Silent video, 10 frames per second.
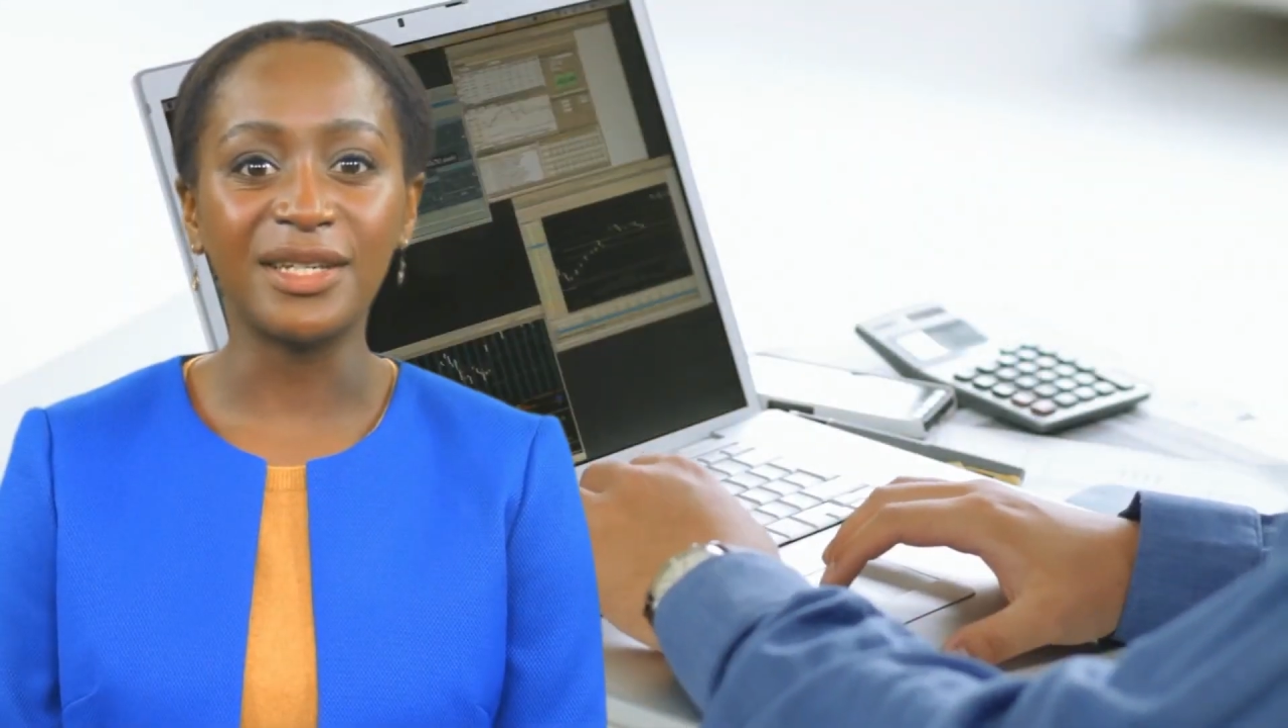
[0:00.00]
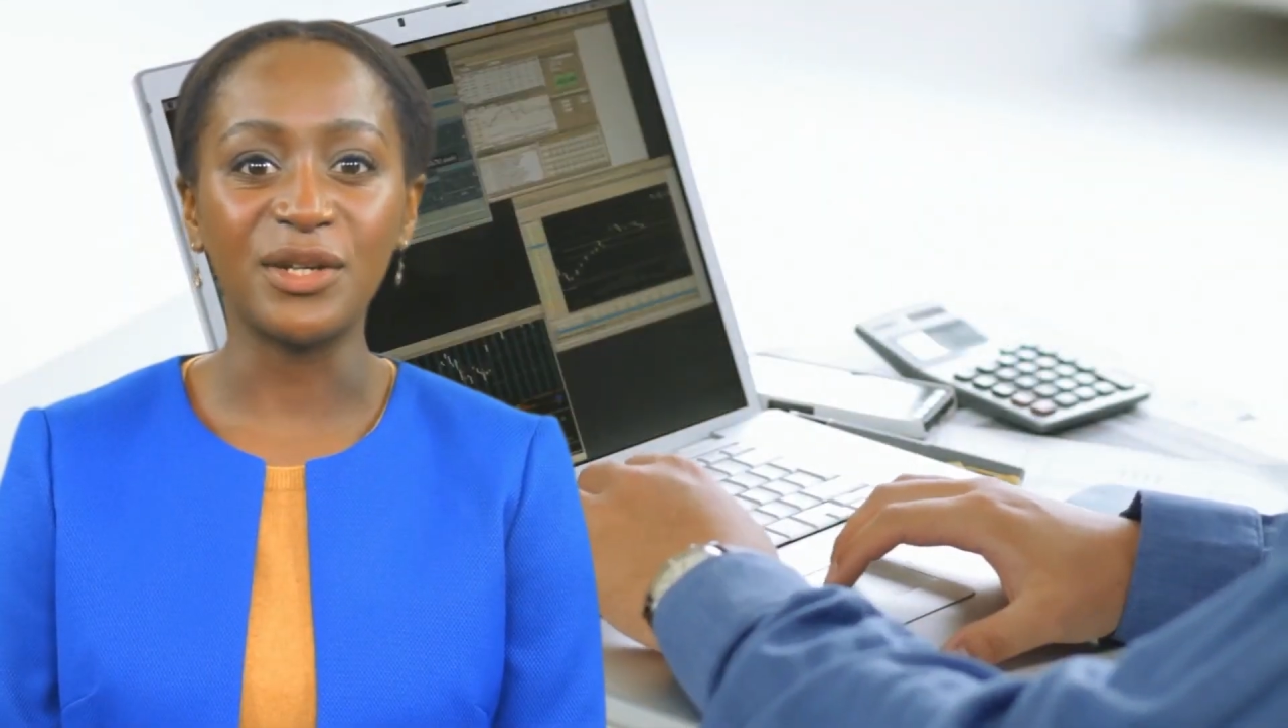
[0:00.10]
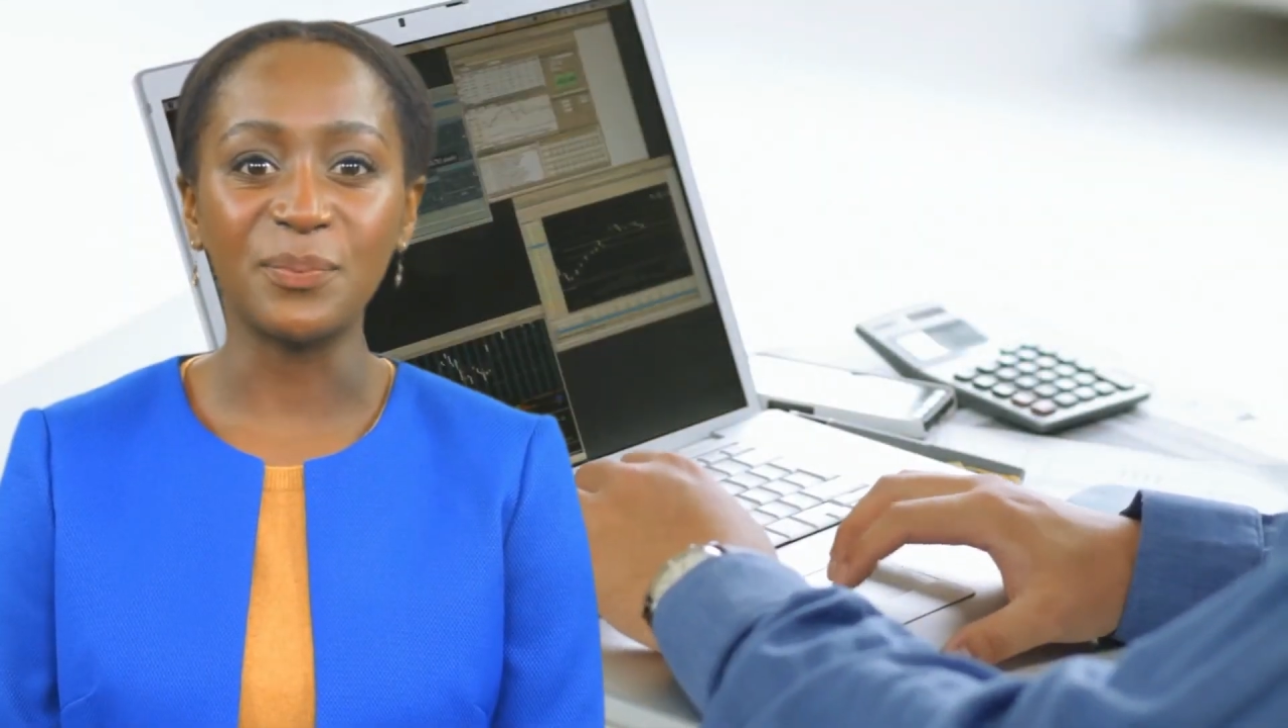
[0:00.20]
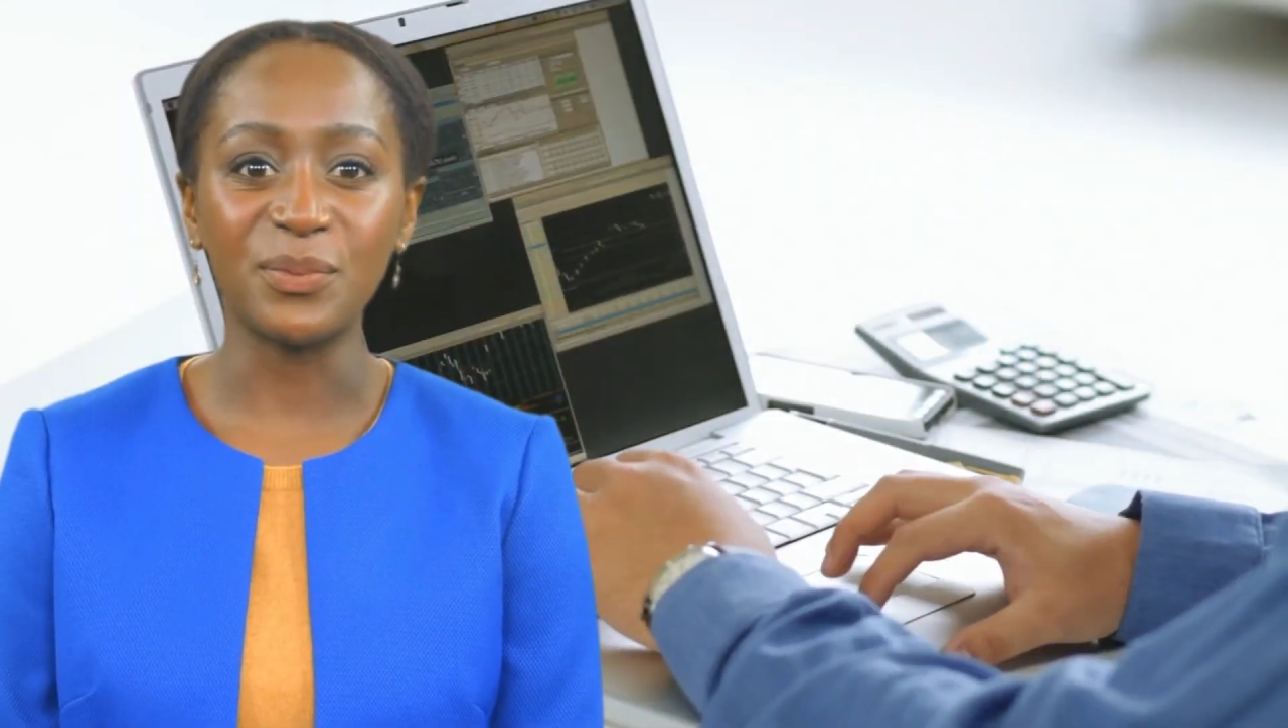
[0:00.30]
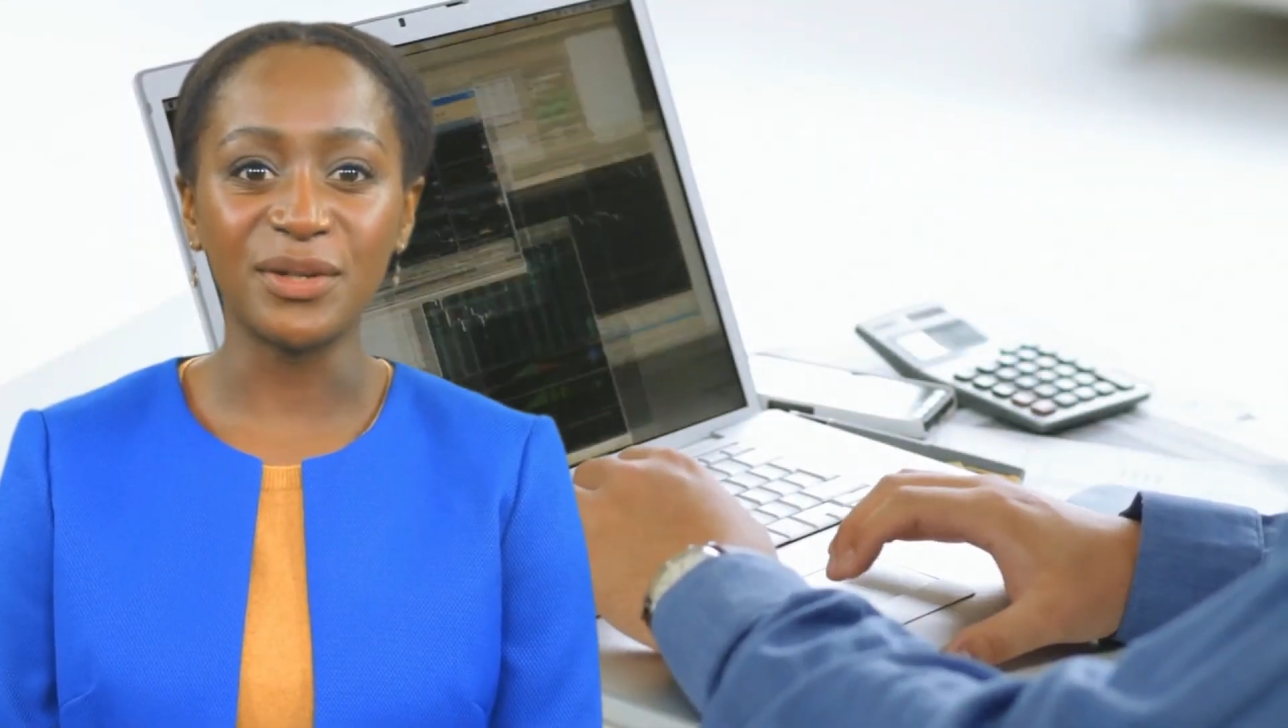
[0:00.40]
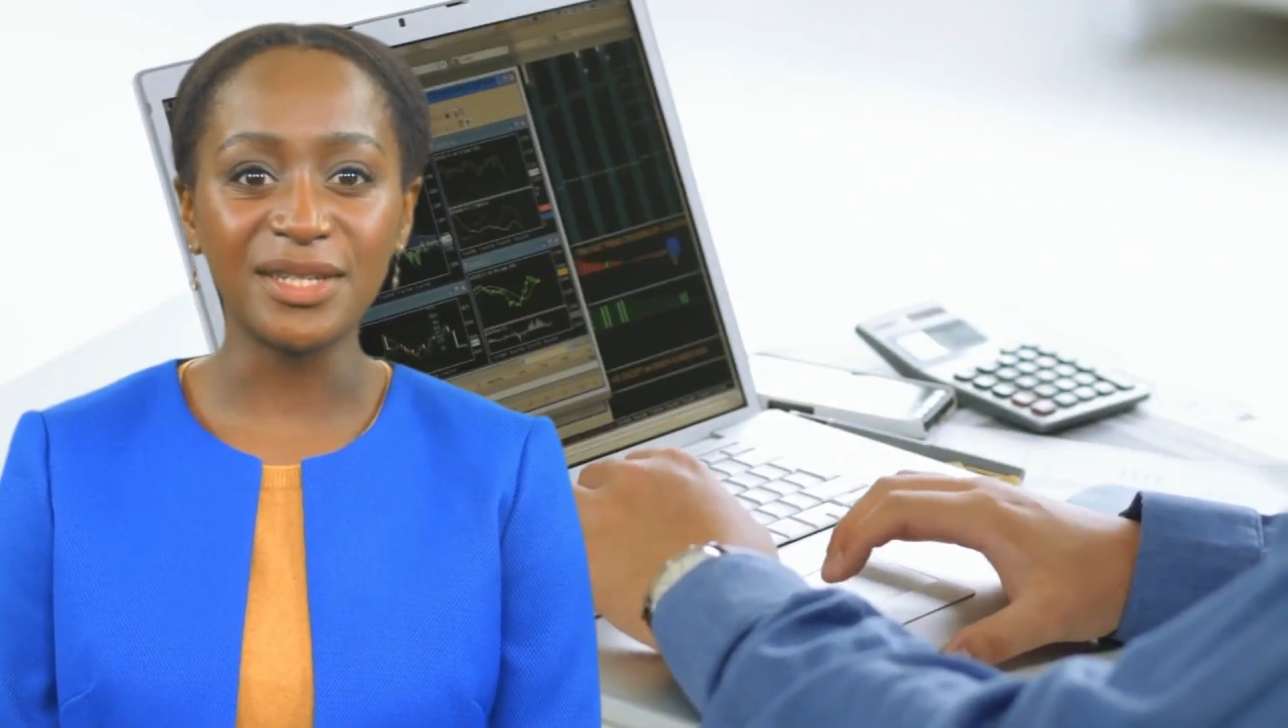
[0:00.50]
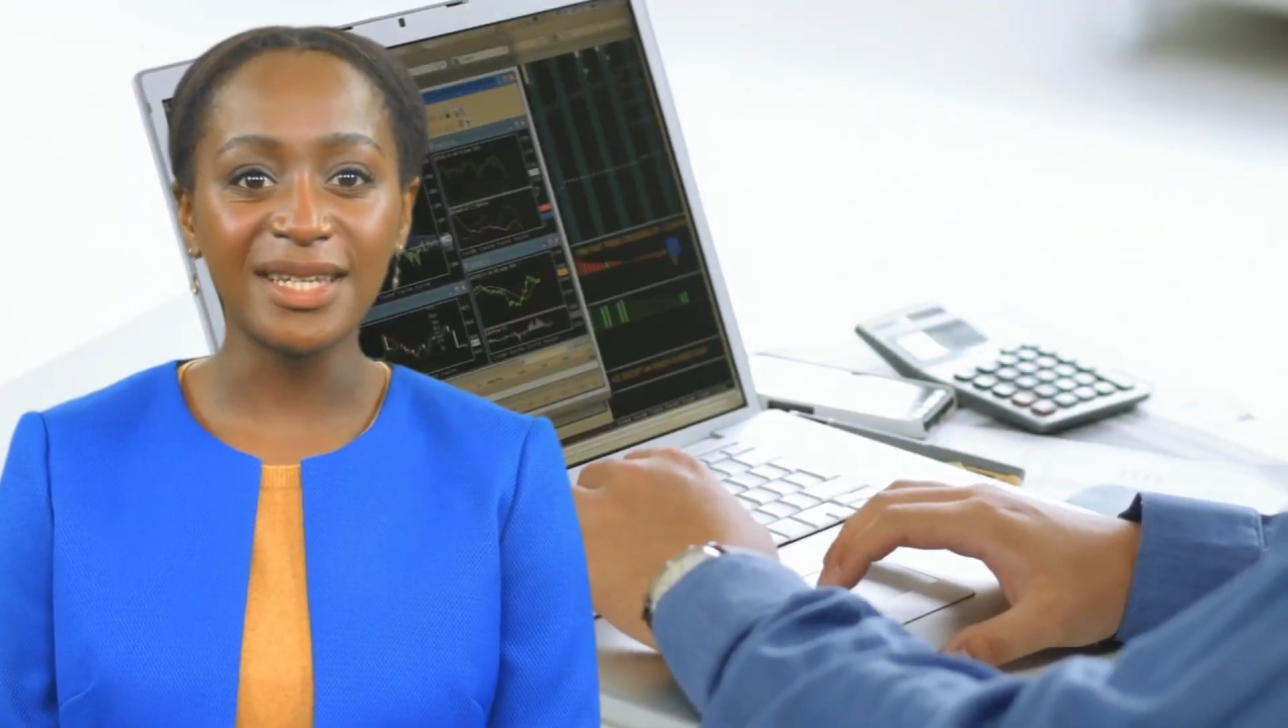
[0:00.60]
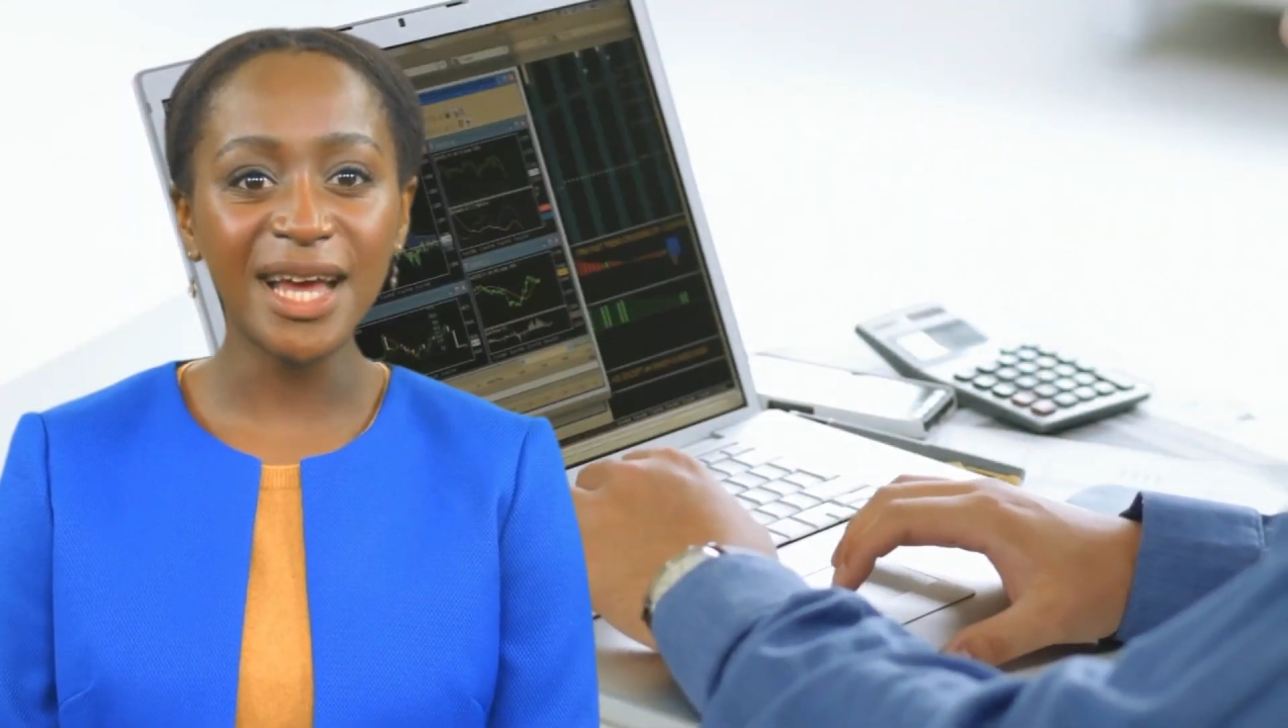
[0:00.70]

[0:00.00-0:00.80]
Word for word: cookbooks